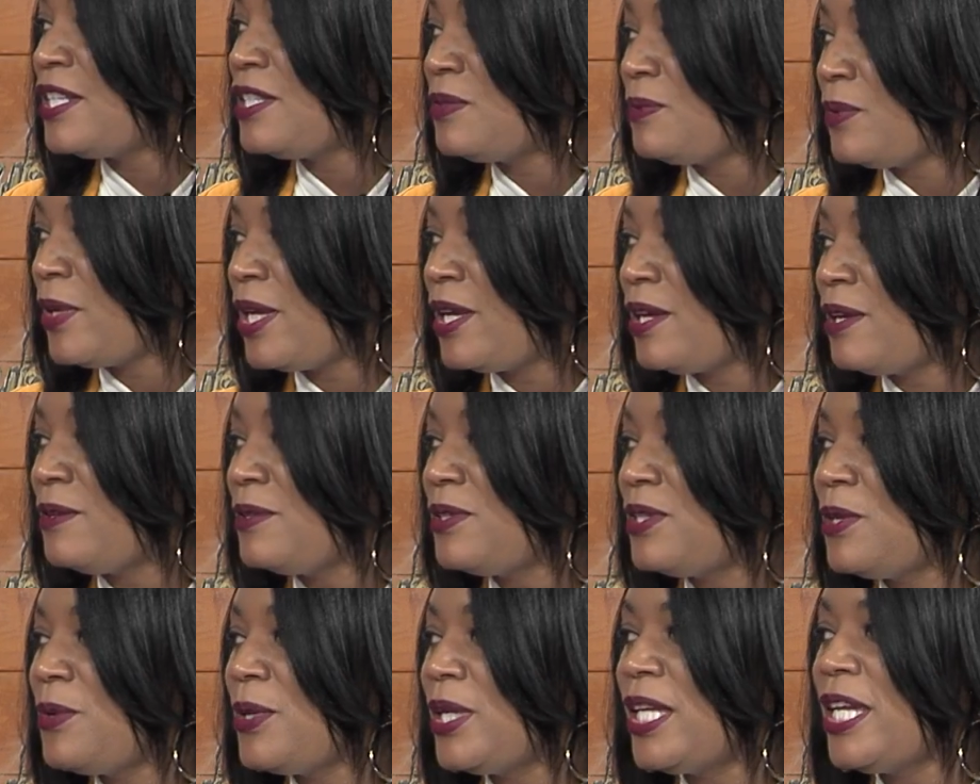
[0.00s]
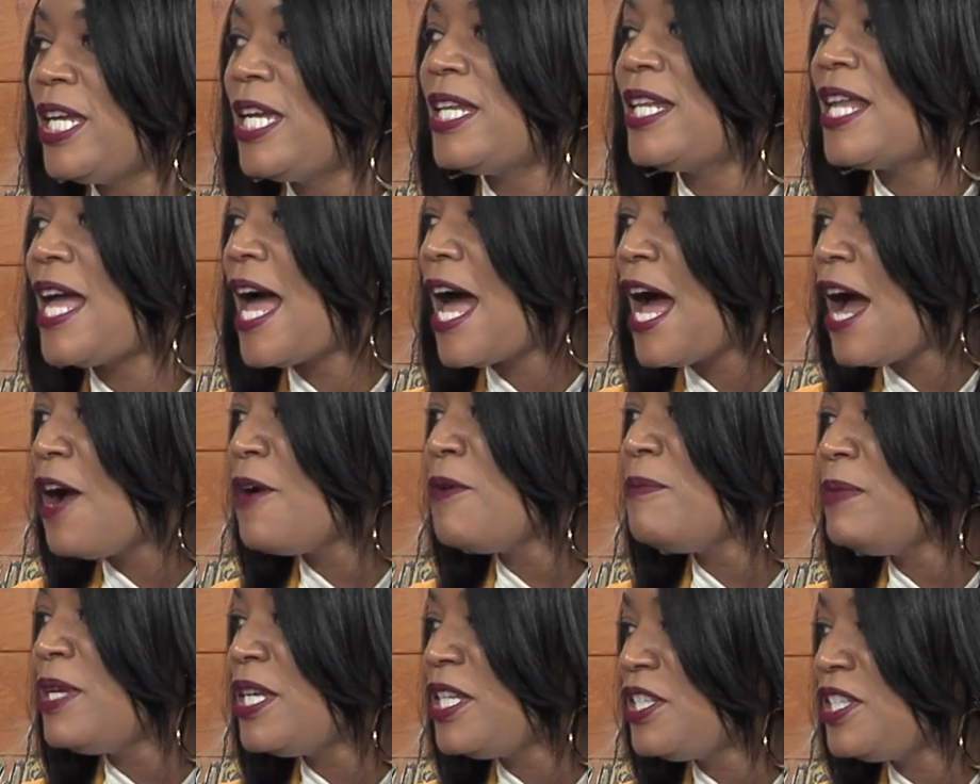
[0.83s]
as well. So again, our
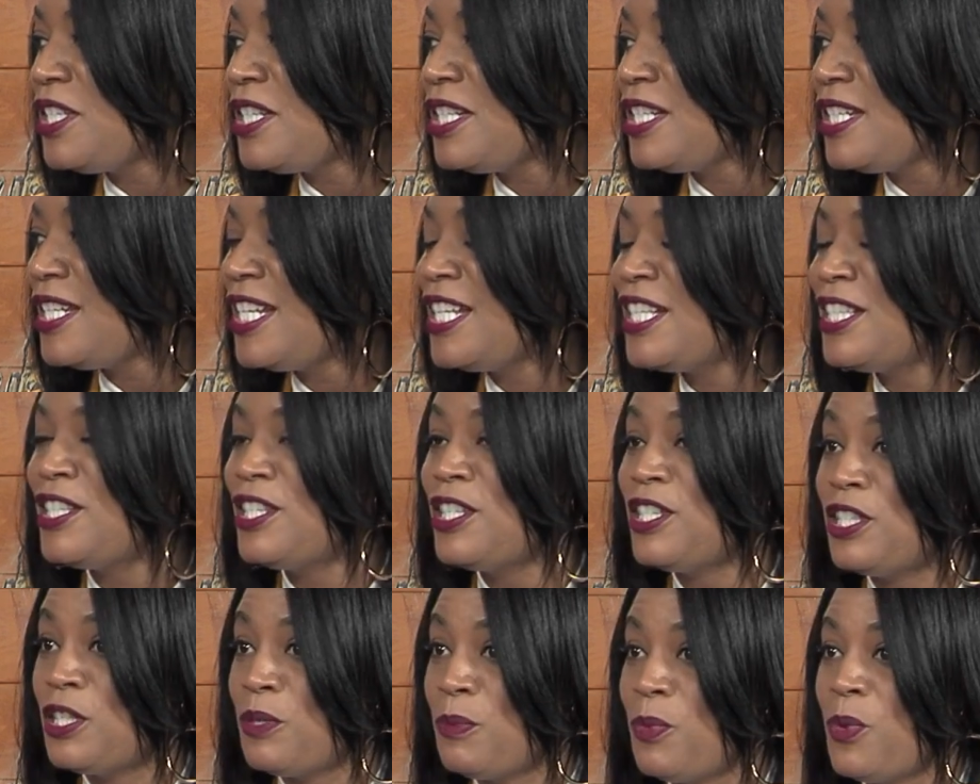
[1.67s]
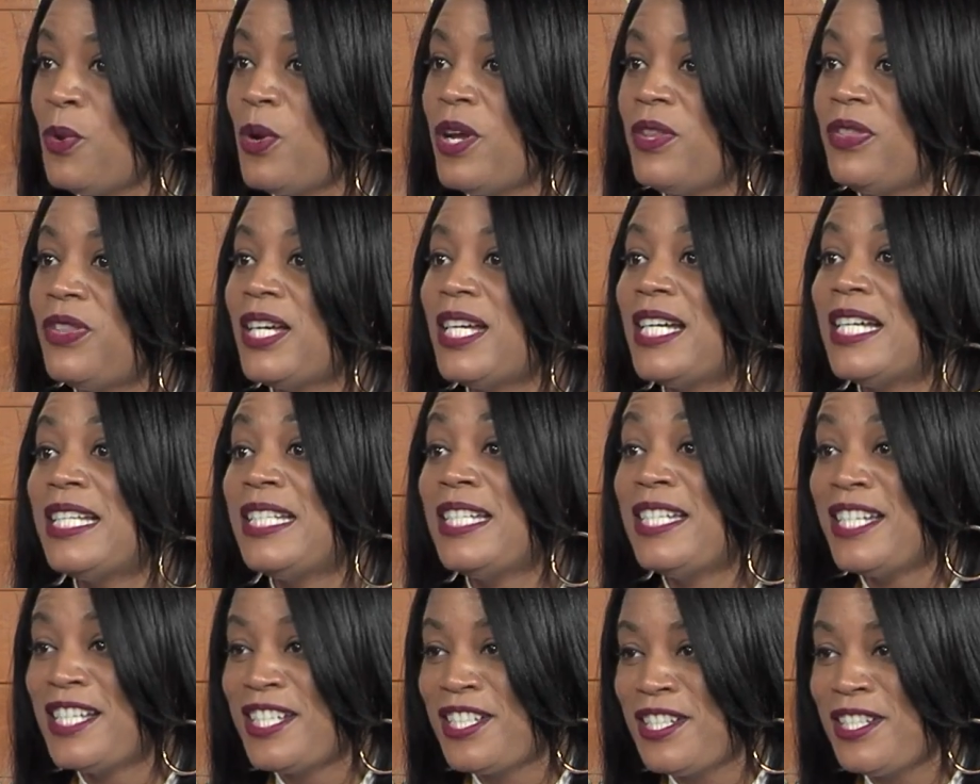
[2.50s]
mission is to support the
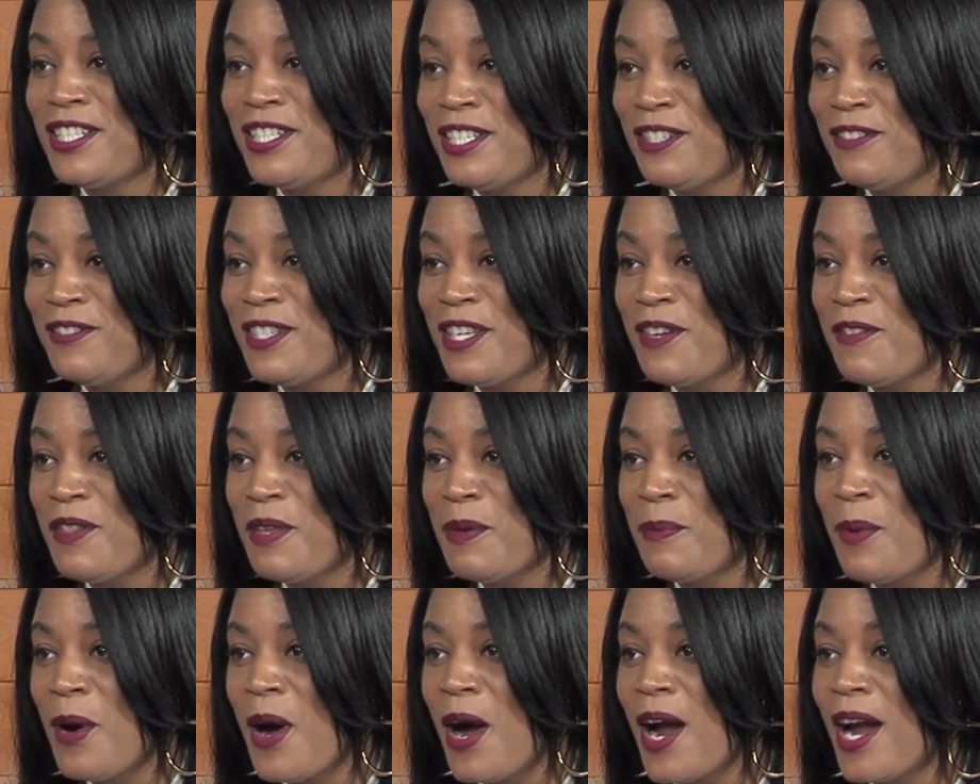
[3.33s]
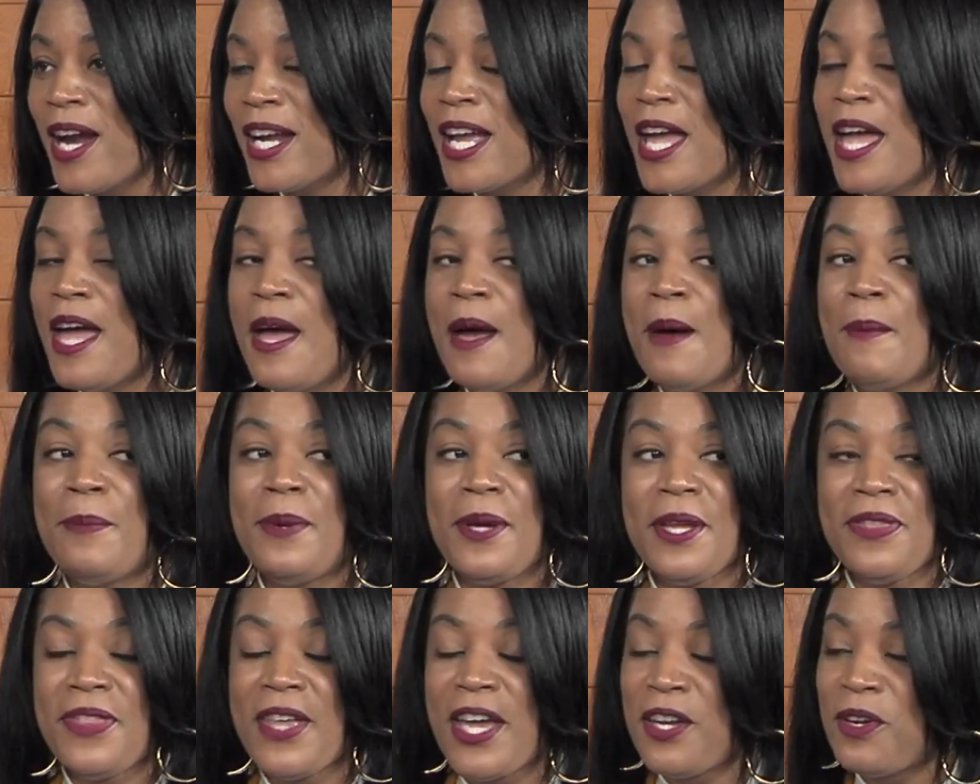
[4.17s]
initiatives of the park, right.
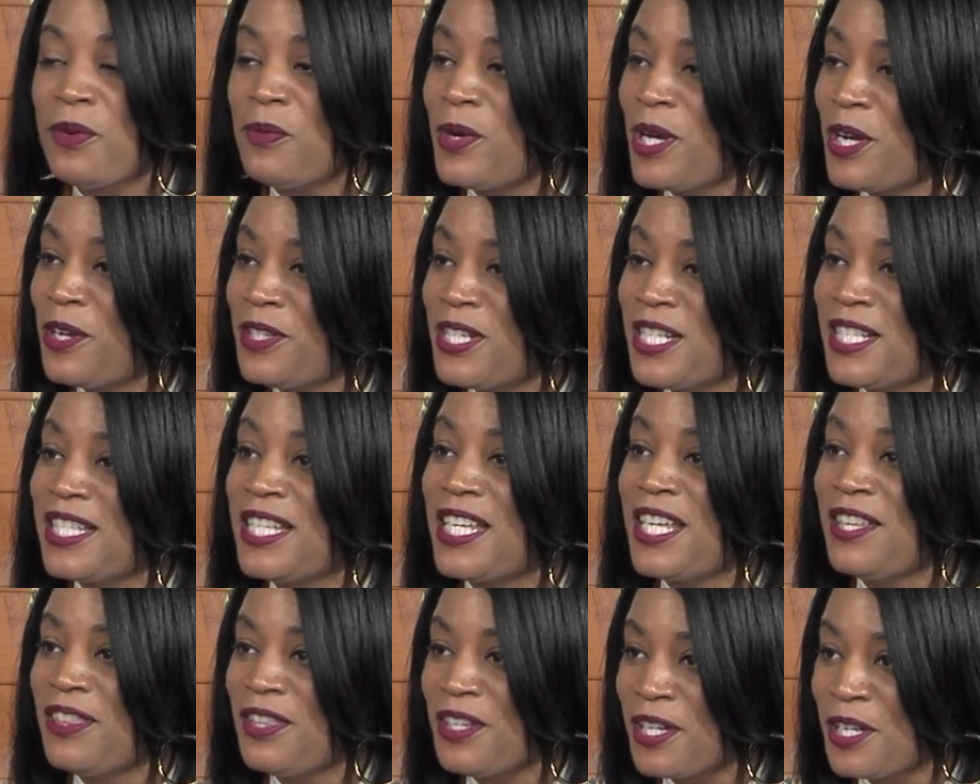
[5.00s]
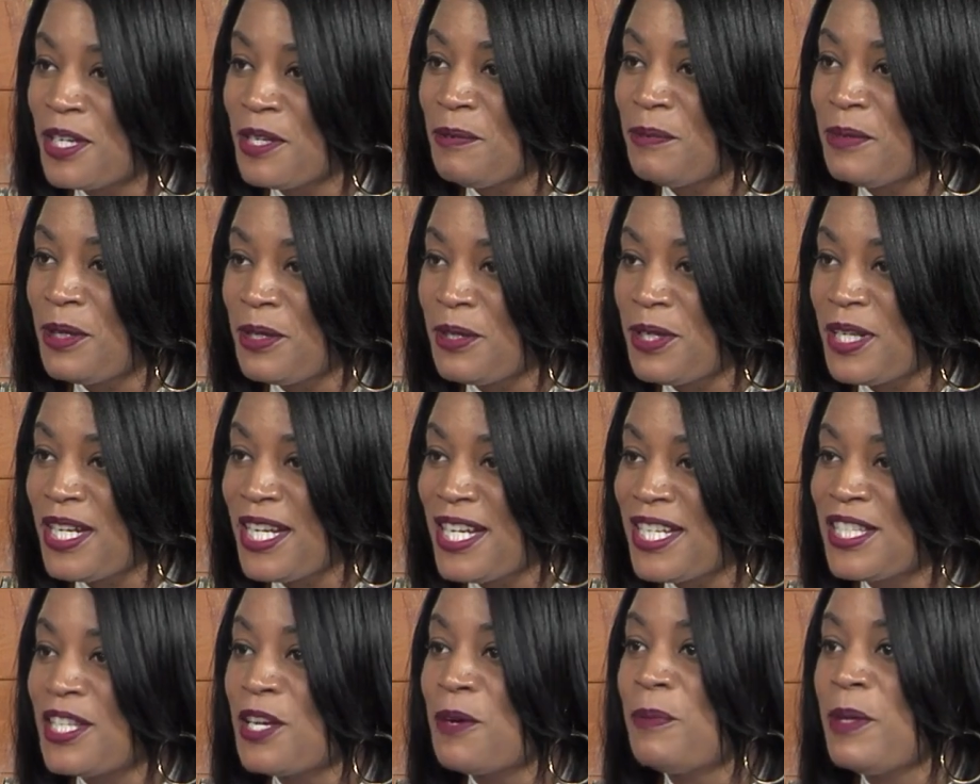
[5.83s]
put that awareness in the
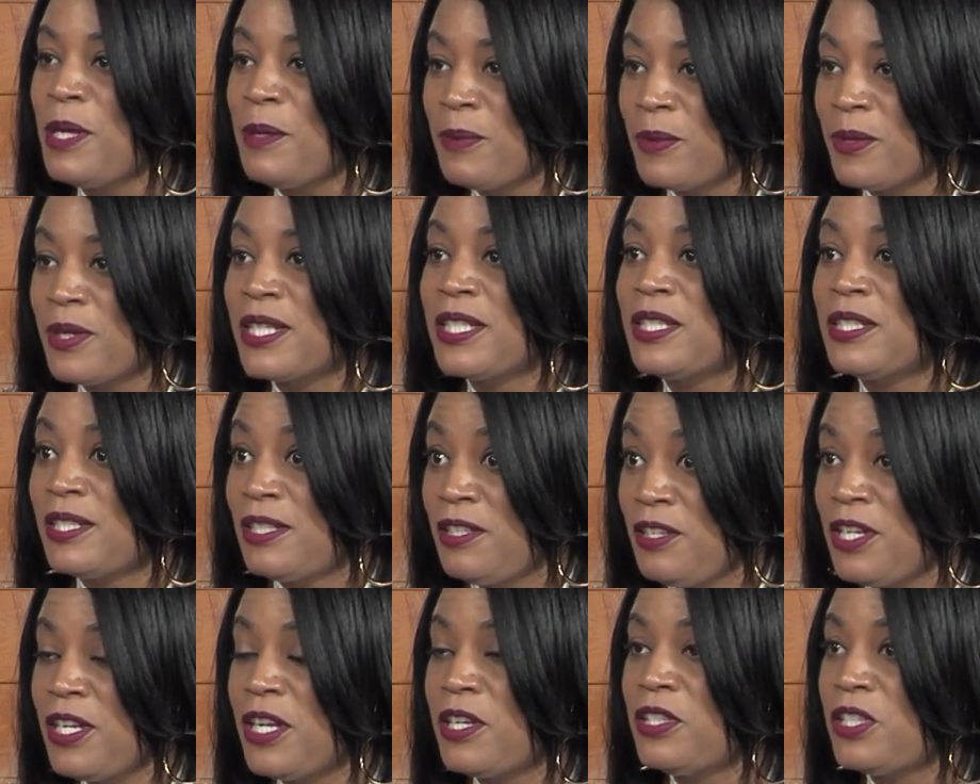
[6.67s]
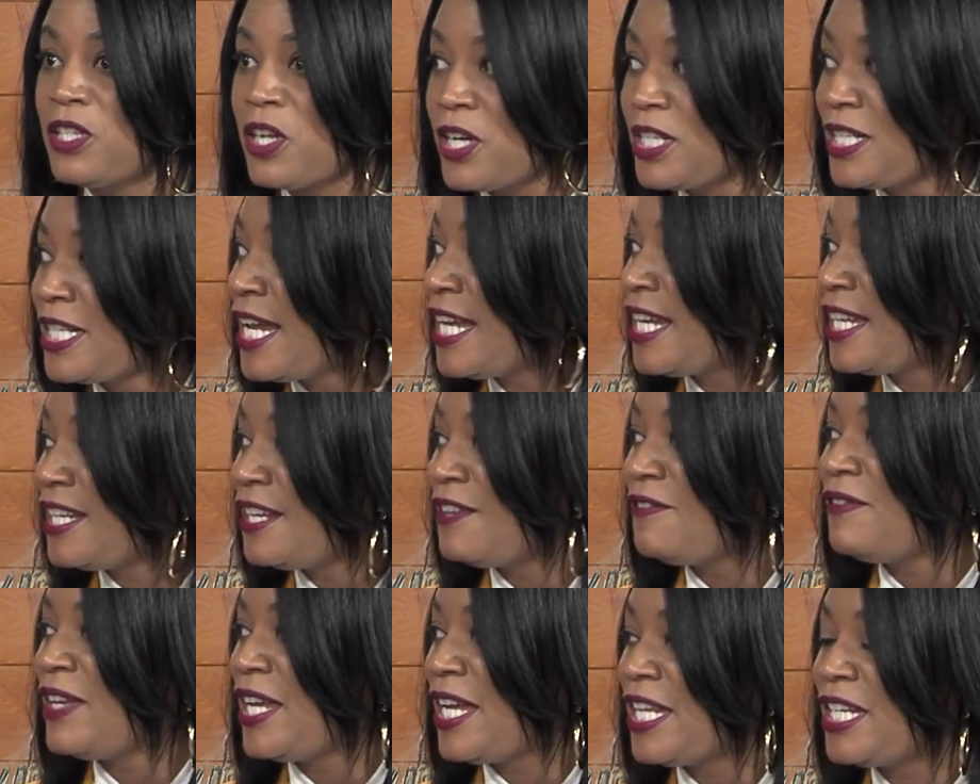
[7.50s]
community so people can, you know, start taking
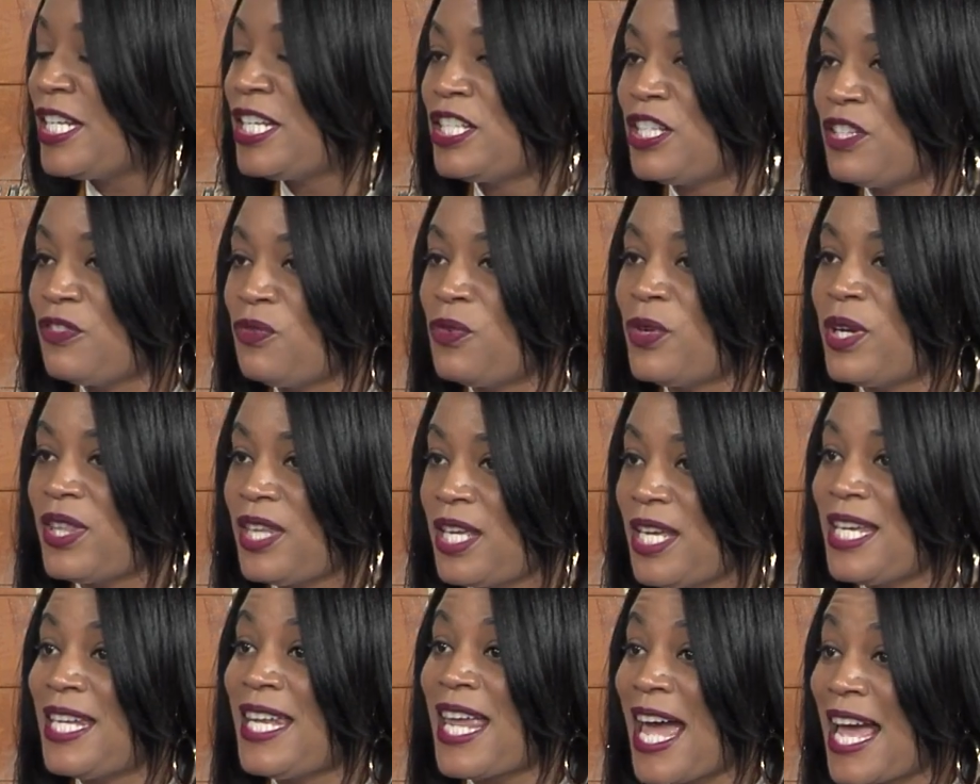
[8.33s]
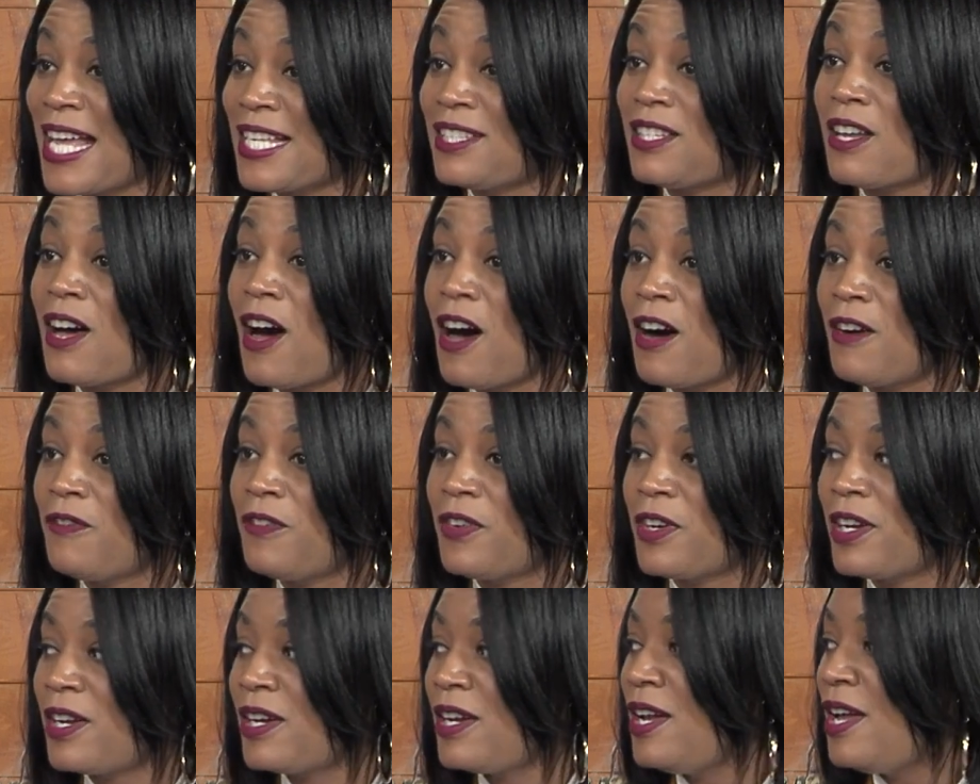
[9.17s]
advantage of what it has to
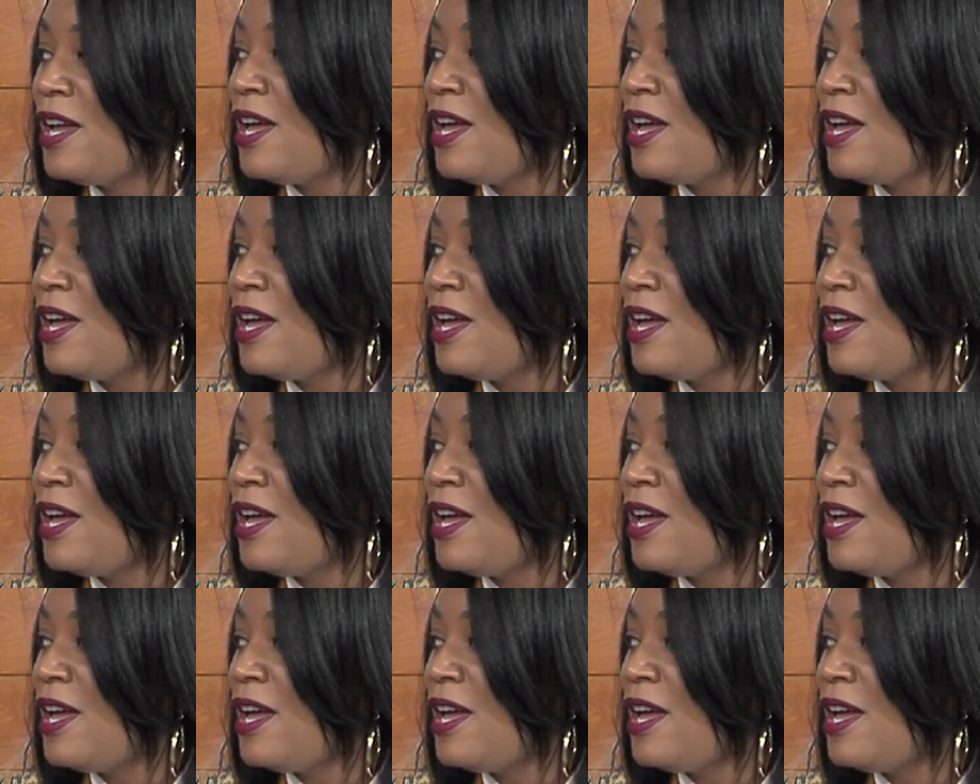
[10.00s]
offer.